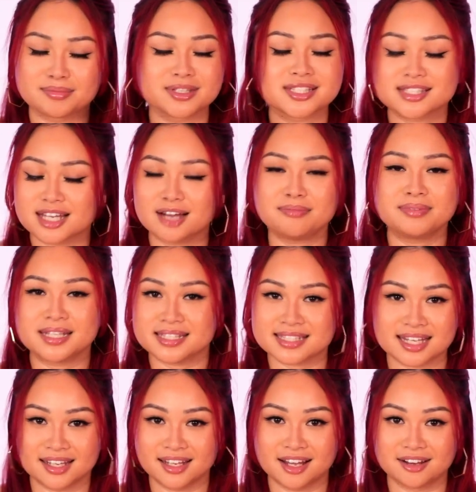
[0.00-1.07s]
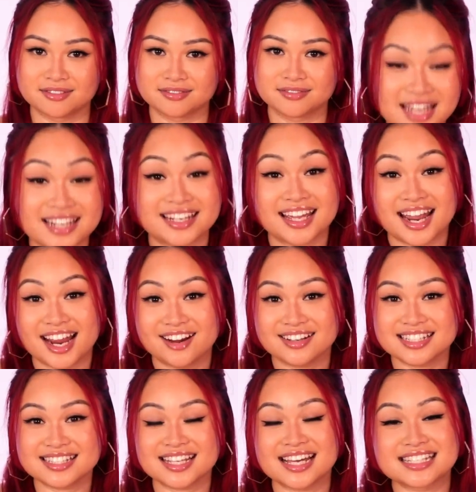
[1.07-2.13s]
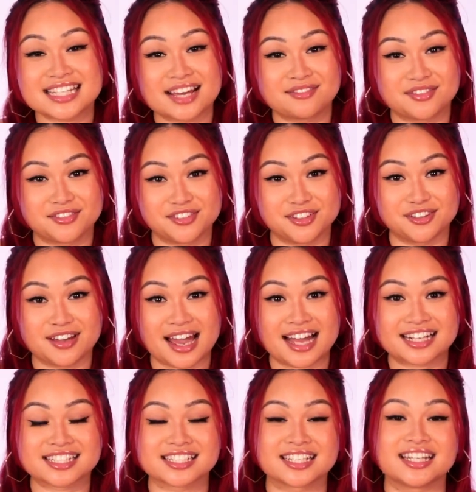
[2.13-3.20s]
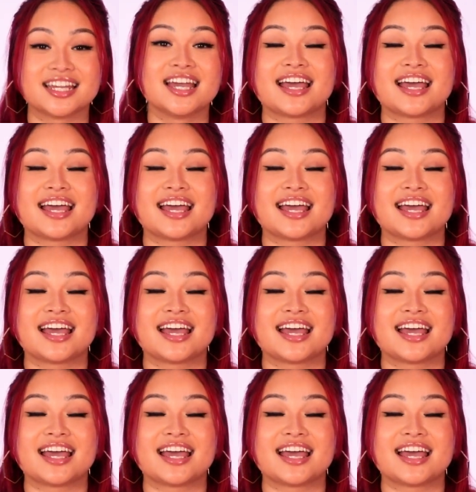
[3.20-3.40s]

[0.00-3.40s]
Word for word: Your scalp needs that love. And Kerastase have a few actually.